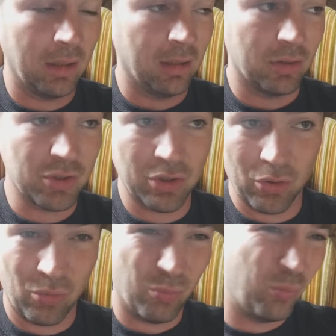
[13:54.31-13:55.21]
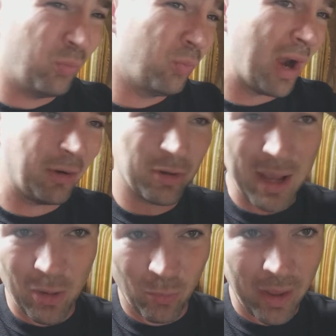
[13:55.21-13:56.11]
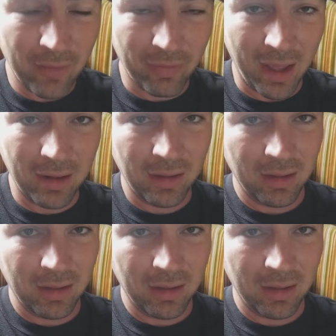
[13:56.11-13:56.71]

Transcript: there's no roundabout way of that.